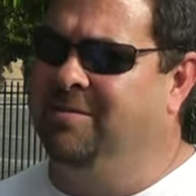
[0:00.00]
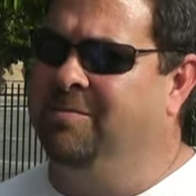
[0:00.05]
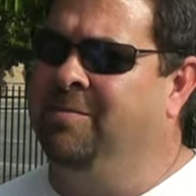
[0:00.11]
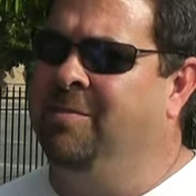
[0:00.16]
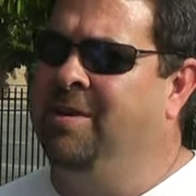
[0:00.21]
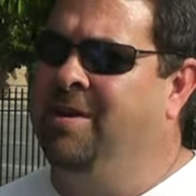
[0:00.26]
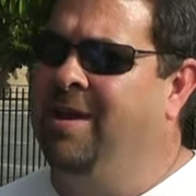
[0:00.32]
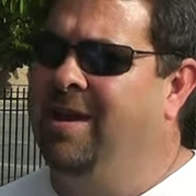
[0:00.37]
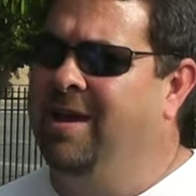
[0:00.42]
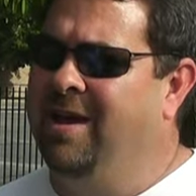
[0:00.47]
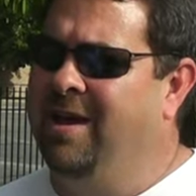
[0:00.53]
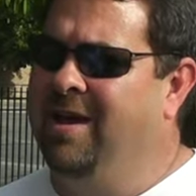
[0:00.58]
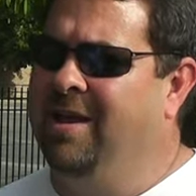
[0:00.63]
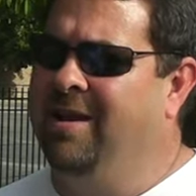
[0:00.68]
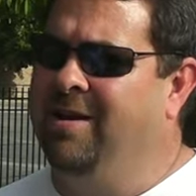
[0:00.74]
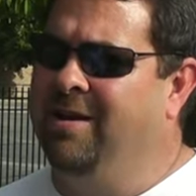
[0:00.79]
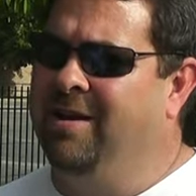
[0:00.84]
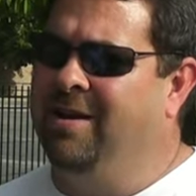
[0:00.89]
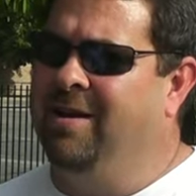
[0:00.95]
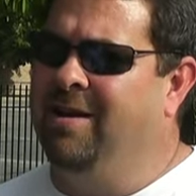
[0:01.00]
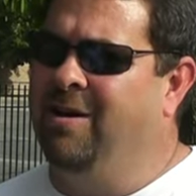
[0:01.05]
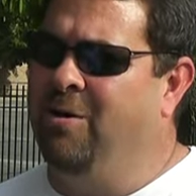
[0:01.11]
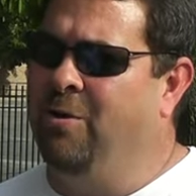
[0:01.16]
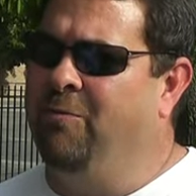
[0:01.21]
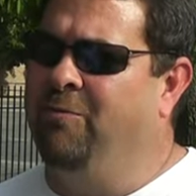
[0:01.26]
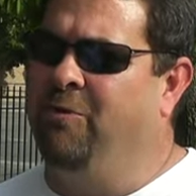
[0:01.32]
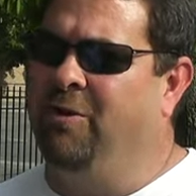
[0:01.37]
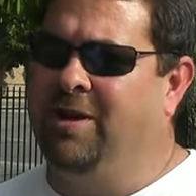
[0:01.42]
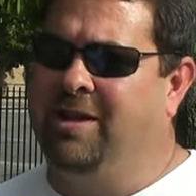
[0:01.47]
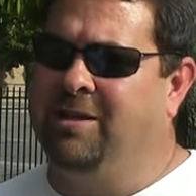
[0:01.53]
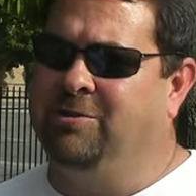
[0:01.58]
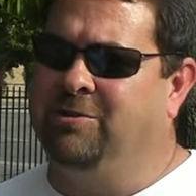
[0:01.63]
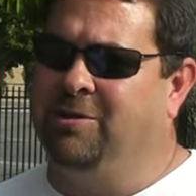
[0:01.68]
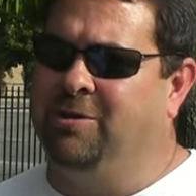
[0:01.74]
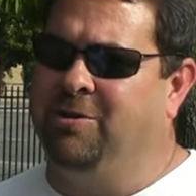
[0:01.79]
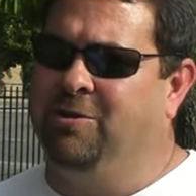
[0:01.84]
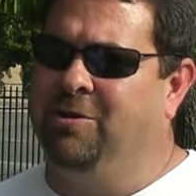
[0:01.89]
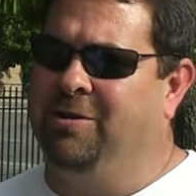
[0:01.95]
and and uh, hopefully
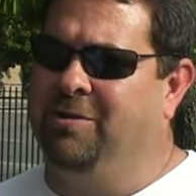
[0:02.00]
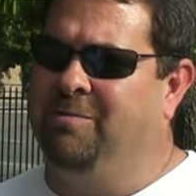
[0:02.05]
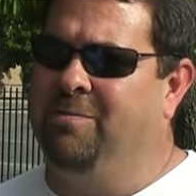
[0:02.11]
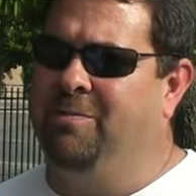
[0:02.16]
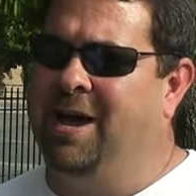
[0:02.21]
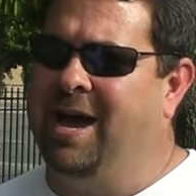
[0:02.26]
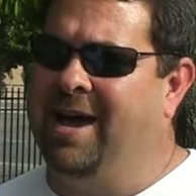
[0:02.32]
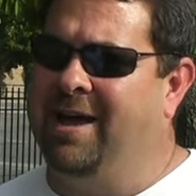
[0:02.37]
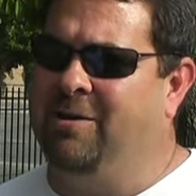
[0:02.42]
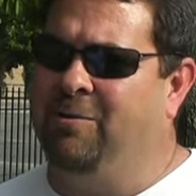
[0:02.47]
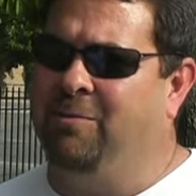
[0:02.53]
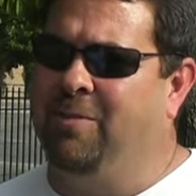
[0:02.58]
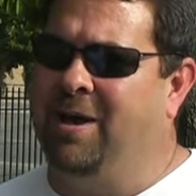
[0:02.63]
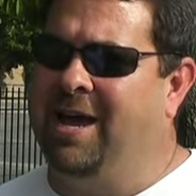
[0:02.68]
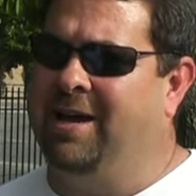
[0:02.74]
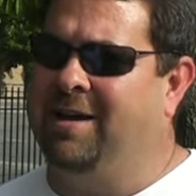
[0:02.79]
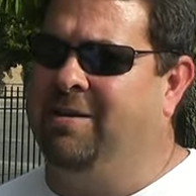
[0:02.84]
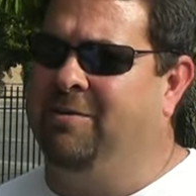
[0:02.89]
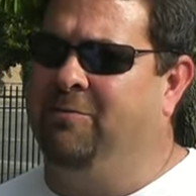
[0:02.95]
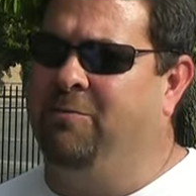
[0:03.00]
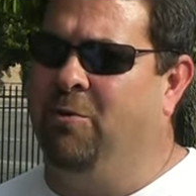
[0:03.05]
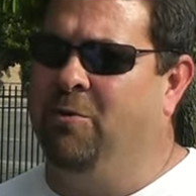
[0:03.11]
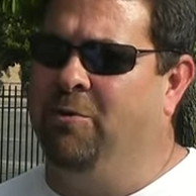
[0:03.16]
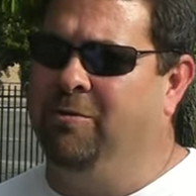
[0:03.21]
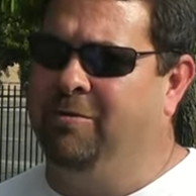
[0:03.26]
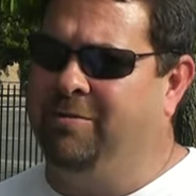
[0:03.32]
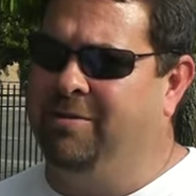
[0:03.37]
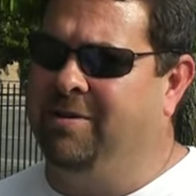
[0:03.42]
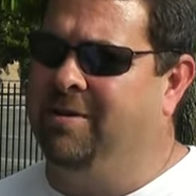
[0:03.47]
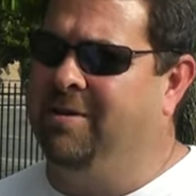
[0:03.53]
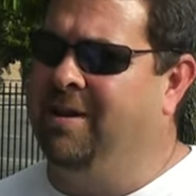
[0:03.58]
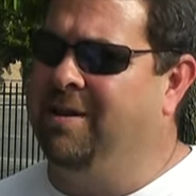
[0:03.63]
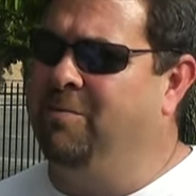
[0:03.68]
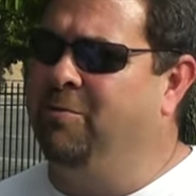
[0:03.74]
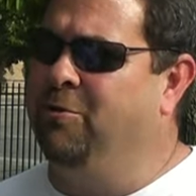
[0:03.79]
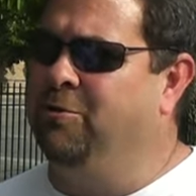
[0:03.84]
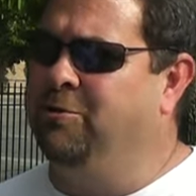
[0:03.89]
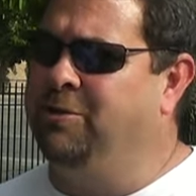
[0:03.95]
it's a good battle back and forth, and
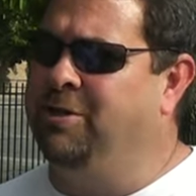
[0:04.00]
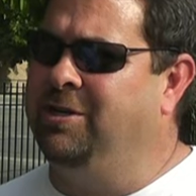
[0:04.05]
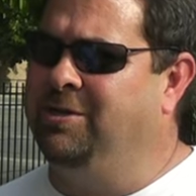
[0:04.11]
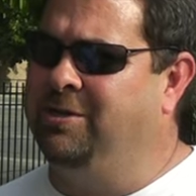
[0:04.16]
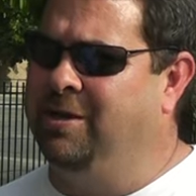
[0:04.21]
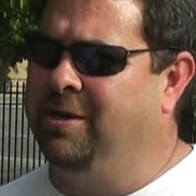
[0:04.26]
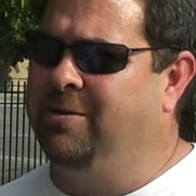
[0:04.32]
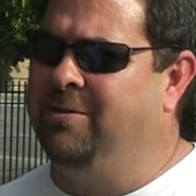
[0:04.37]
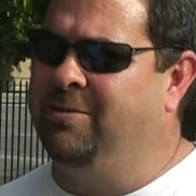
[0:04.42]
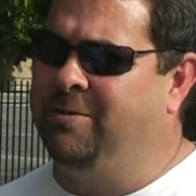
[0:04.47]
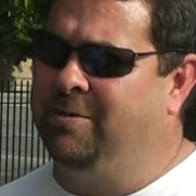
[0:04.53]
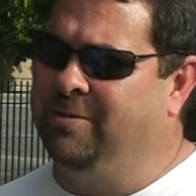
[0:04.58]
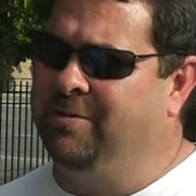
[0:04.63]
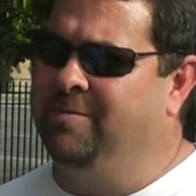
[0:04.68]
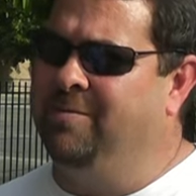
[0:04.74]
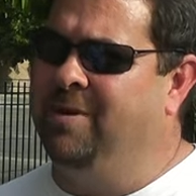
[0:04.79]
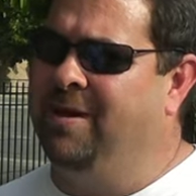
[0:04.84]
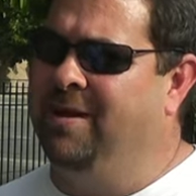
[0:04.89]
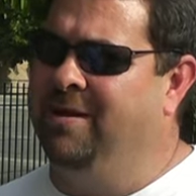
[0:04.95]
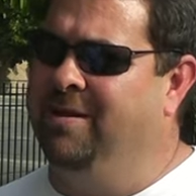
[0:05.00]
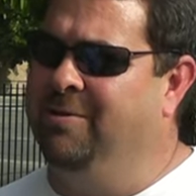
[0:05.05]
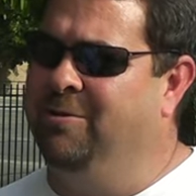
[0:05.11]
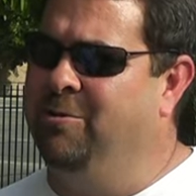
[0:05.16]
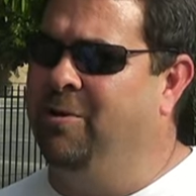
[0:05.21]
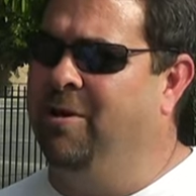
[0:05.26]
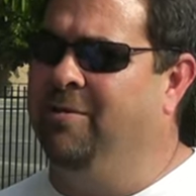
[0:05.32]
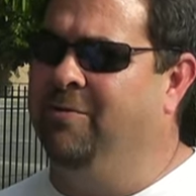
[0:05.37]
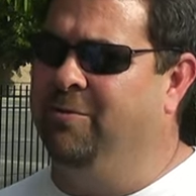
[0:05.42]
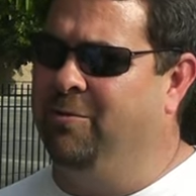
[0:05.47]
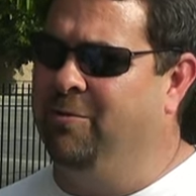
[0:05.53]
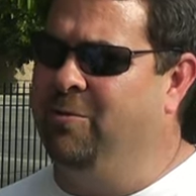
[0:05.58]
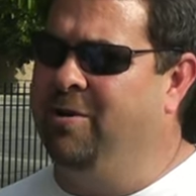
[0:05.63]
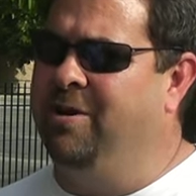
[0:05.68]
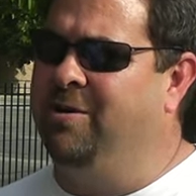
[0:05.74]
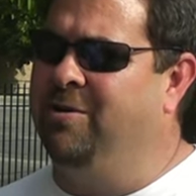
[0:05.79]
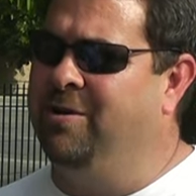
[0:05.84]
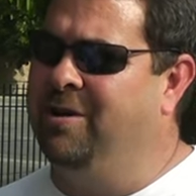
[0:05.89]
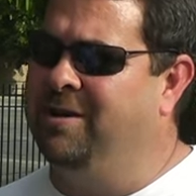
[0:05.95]
they push each other, and, and whoever the
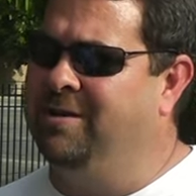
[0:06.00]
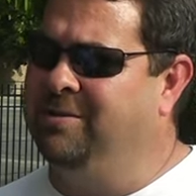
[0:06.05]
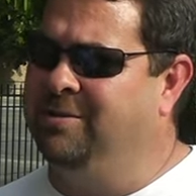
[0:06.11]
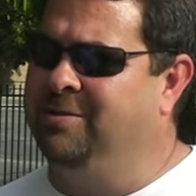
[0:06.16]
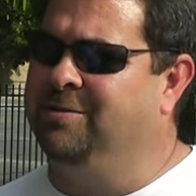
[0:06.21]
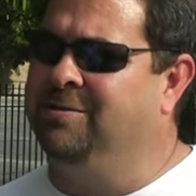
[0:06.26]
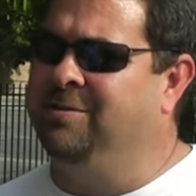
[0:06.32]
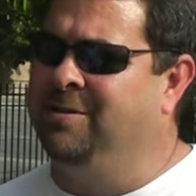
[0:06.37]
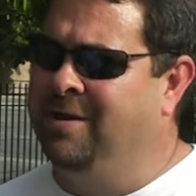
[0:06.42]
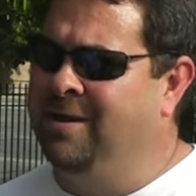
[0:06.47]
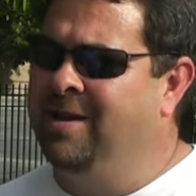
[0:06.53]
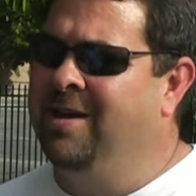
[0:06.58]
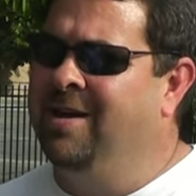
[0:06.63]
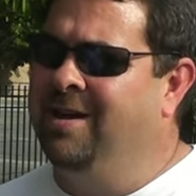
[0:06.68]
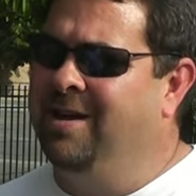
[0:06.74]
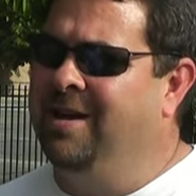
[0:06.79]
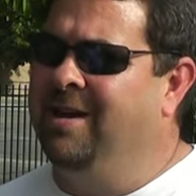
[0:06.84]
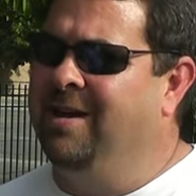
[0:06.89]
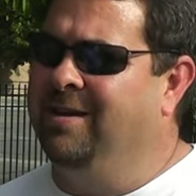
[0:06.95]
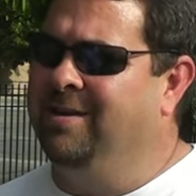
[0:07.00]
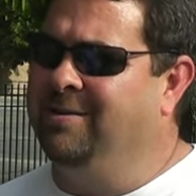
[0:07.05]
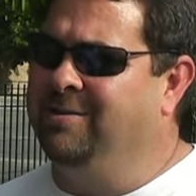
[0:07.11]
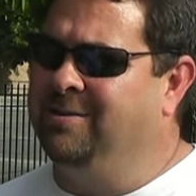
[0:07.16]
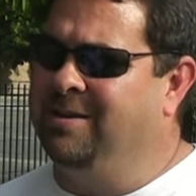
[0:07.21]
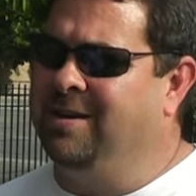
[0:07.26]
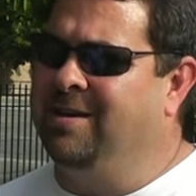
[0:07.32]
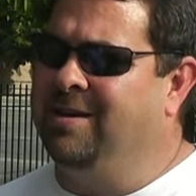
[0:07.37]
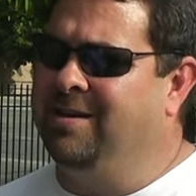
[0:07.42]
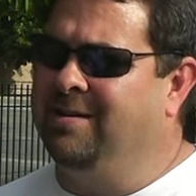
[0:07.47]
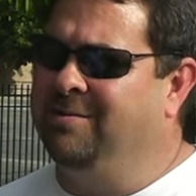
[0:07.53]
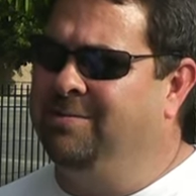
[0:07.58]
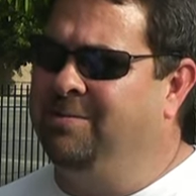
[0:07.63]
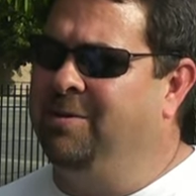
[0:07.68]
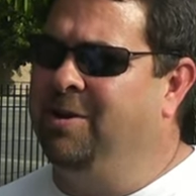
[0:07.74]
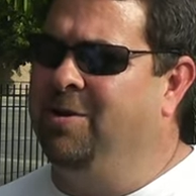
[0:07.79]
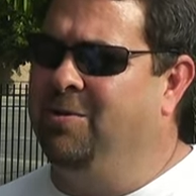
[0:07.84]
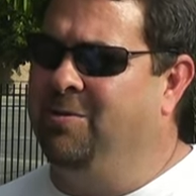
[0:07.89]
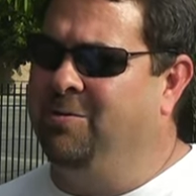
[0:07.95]
winner is is is uh, you